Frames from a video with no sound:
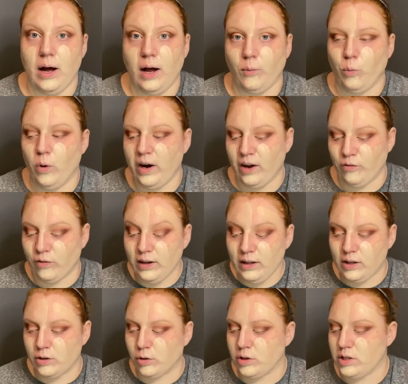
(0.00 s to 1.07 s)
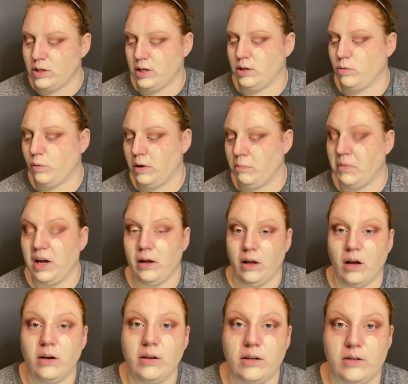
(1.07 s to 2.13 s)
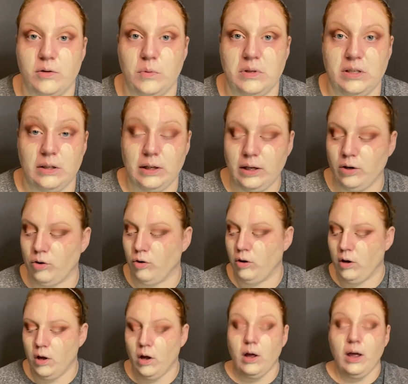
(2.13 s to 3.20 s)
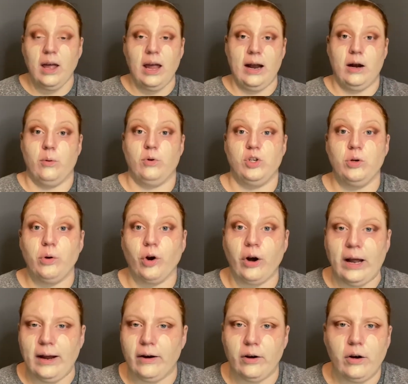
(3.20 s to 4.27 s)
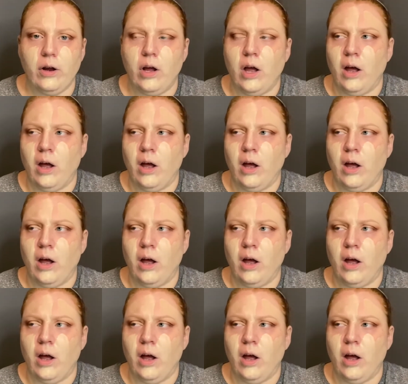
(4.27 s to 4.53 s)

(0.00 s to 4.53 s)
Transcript: when I really noticed it is when my youngest was little and I would do her hair.